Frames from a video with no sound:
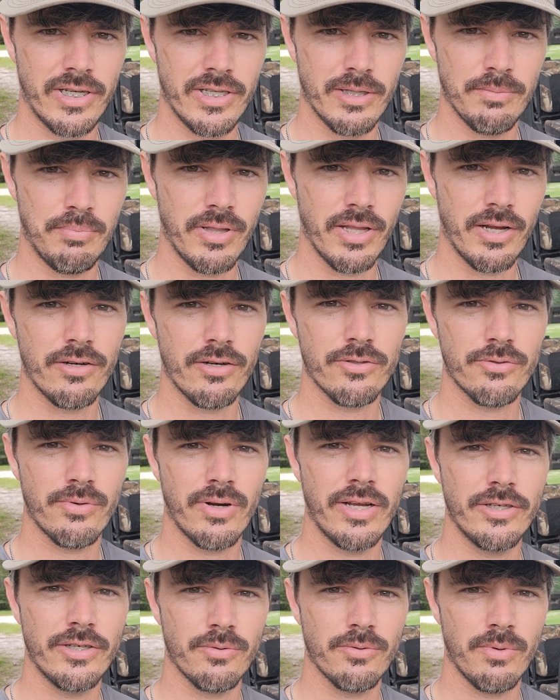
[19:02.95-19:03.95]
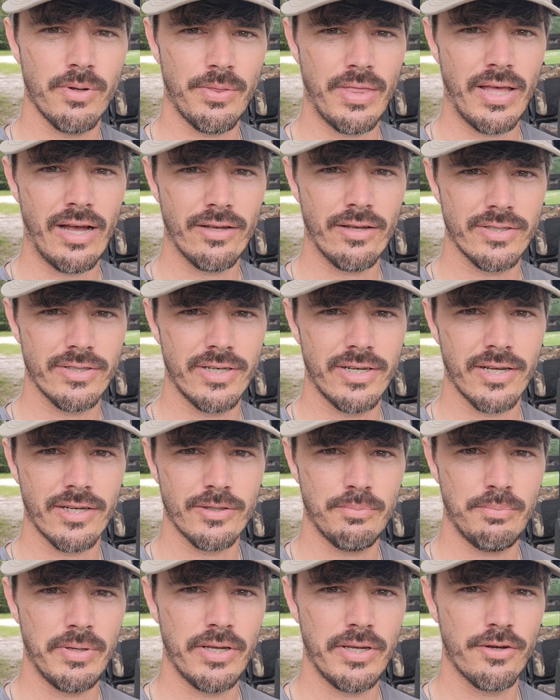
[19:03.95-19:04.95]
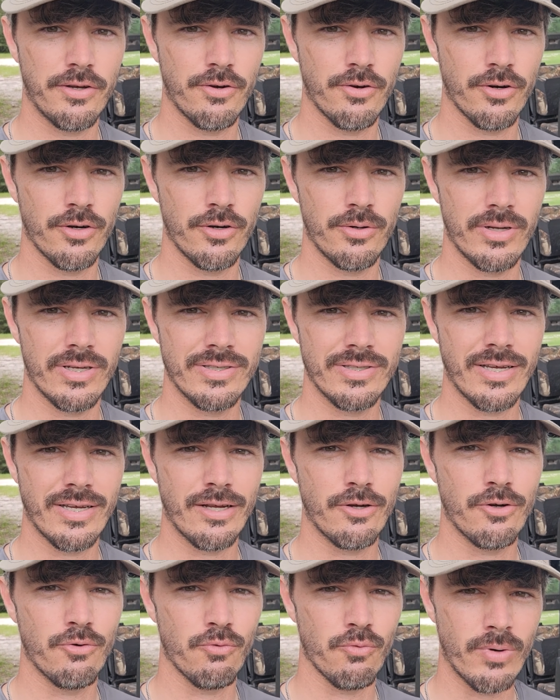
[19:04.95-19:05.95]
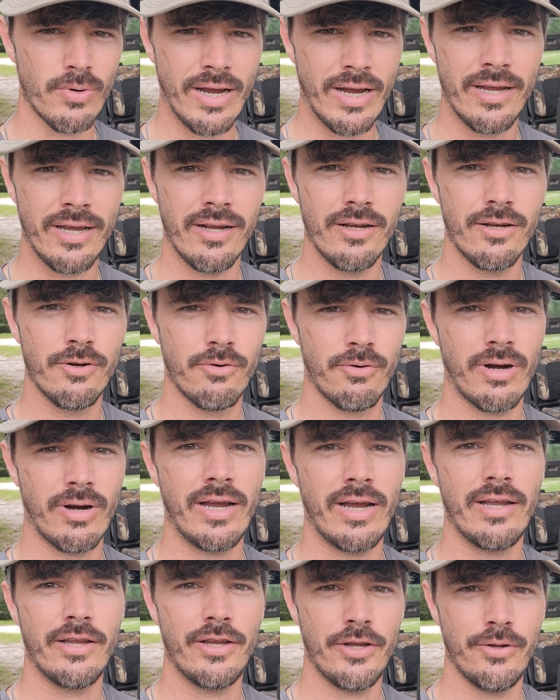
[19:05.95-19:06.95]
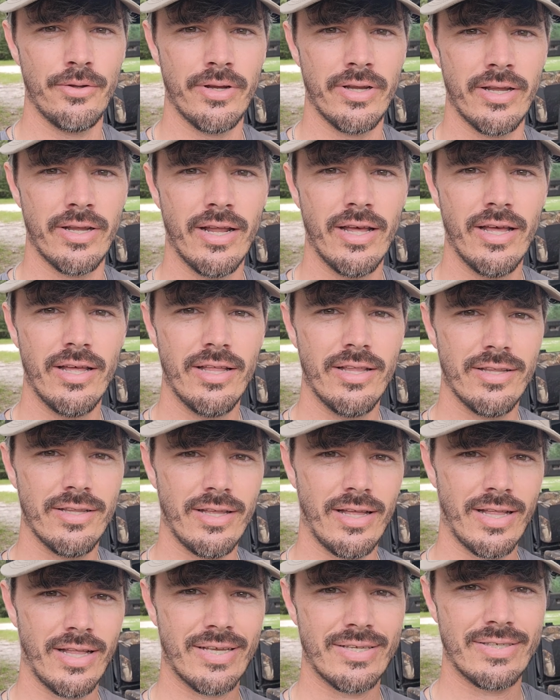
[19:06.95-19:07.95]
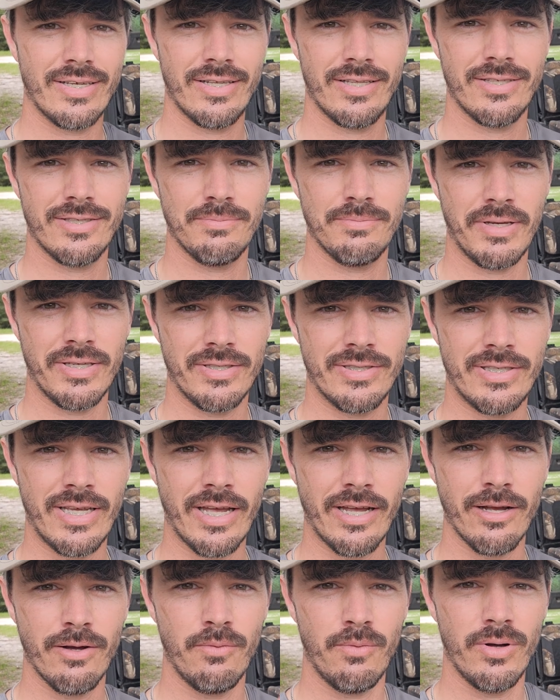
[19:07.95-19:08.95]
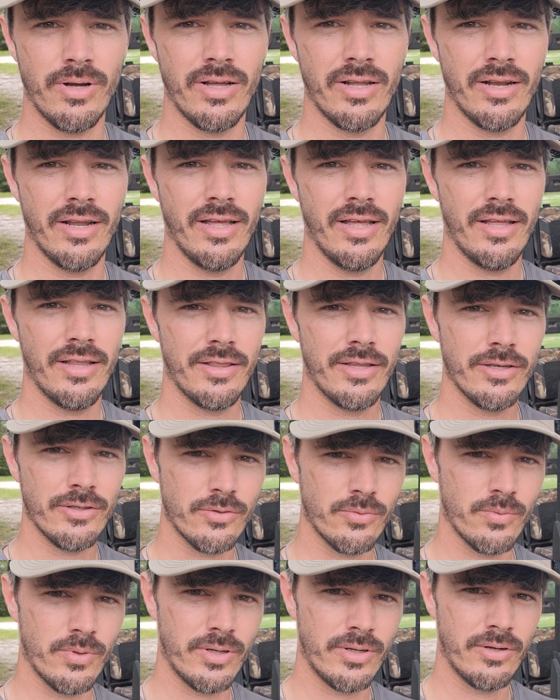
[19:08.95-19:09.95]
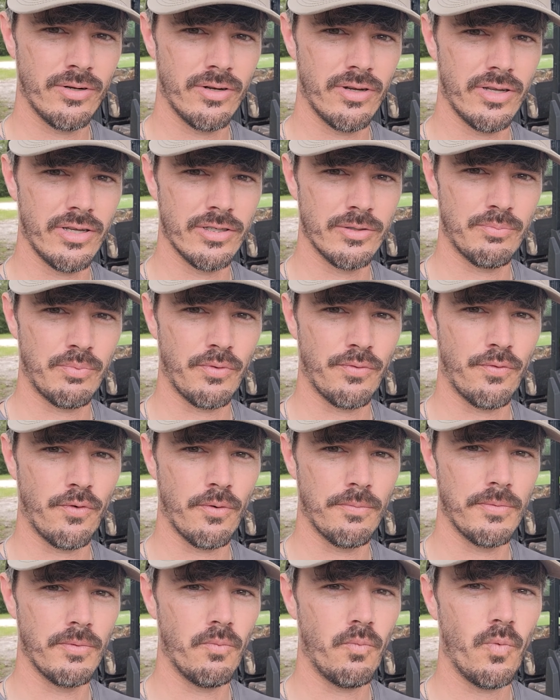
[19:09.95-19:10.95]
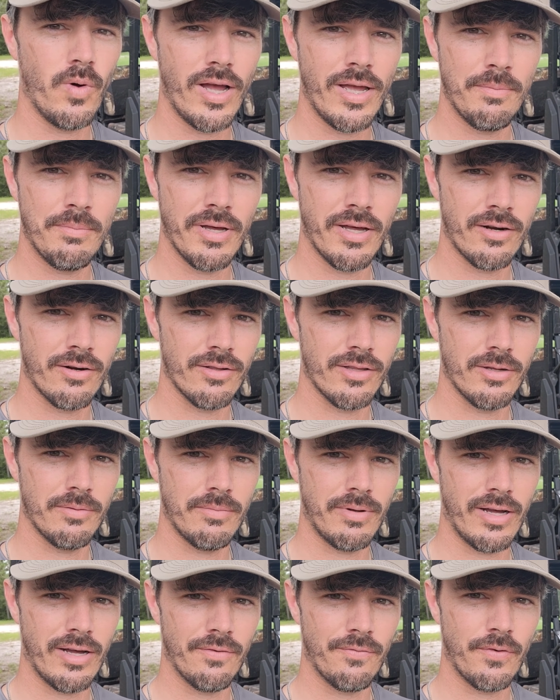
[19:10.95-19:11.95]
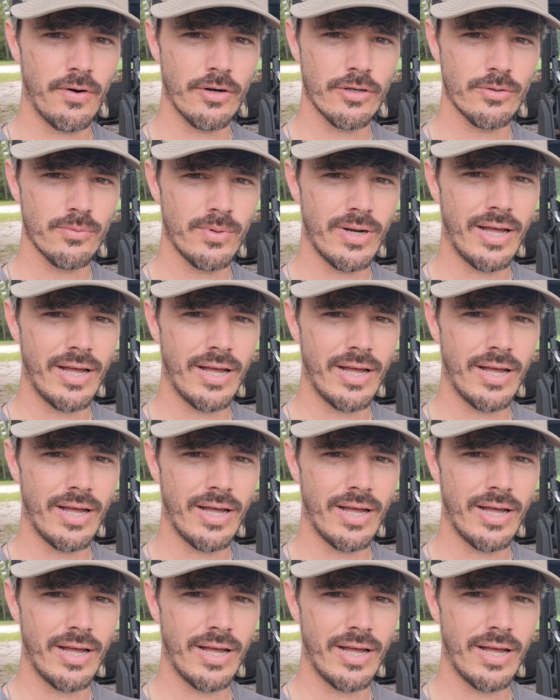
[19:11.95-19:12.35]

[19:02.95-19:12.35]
The Polaris Ranger 1000 XP Crew is a great unit. Like I said, this is my second one. This one is performing way better than my first one.